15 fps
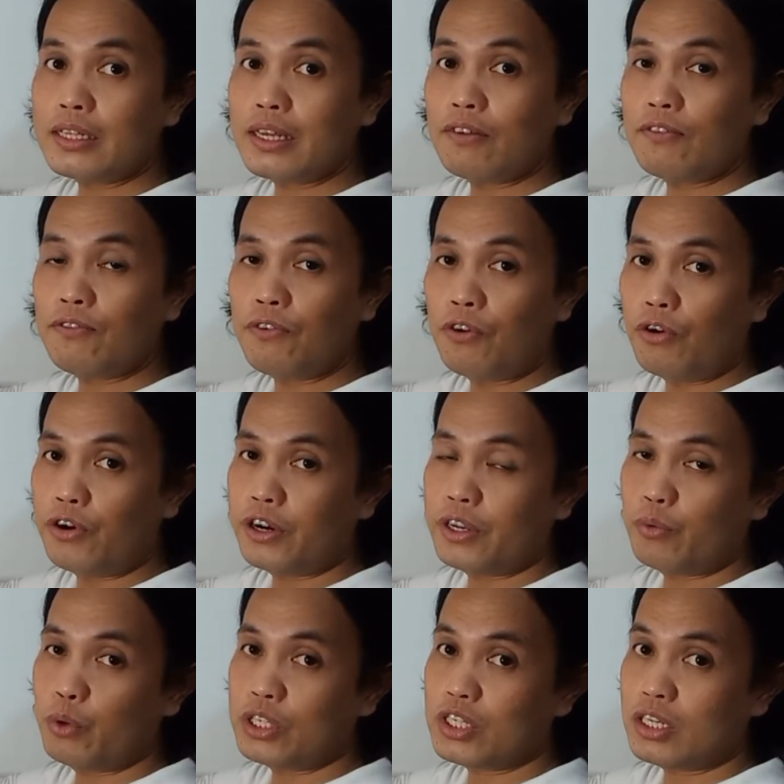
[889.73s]
and 4,
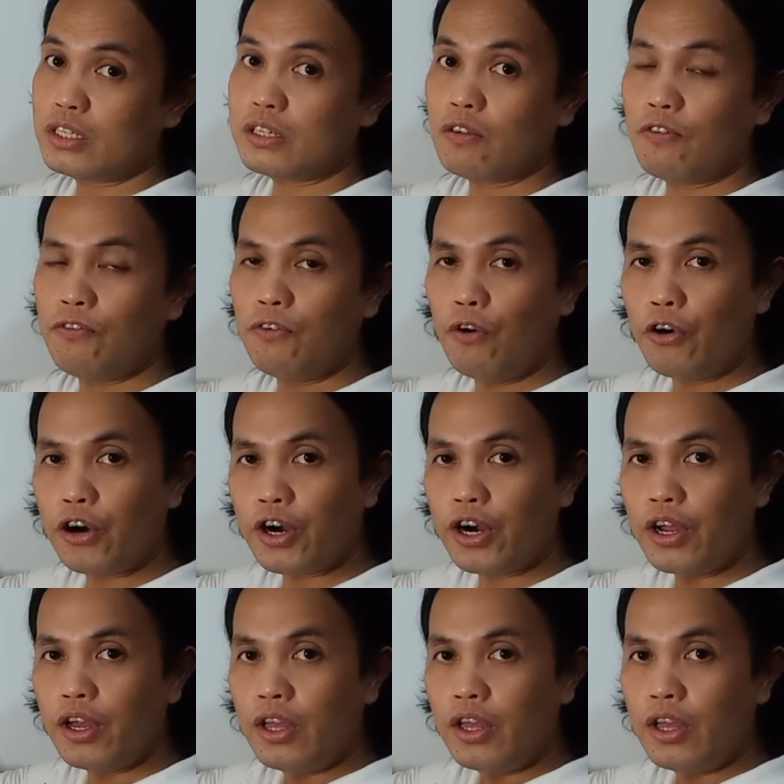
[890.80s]
which is 4.